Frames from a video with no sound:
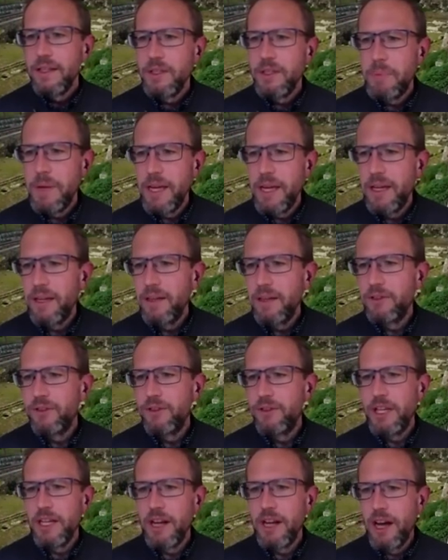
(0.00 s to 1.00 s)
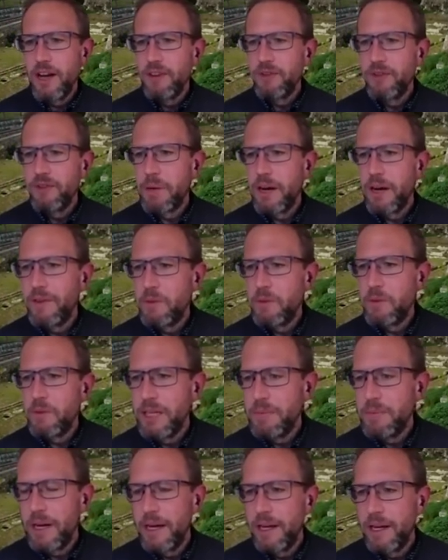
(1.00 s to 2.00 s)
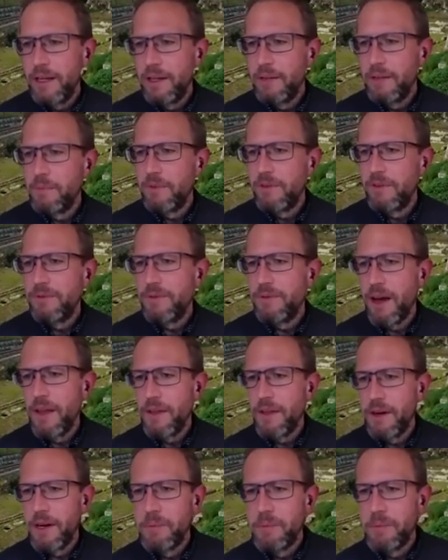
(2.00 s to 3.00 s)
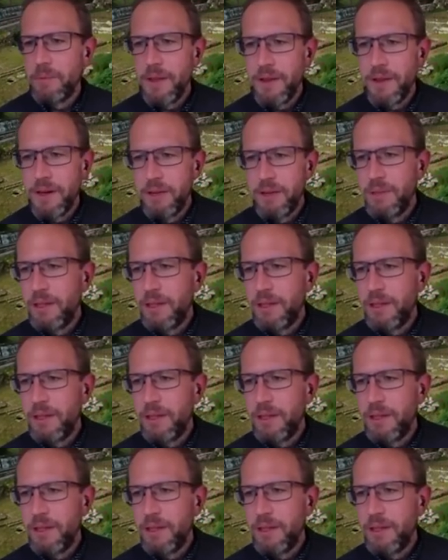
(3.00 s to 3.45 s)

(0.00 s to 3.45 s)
being seen off probably by a father and mother,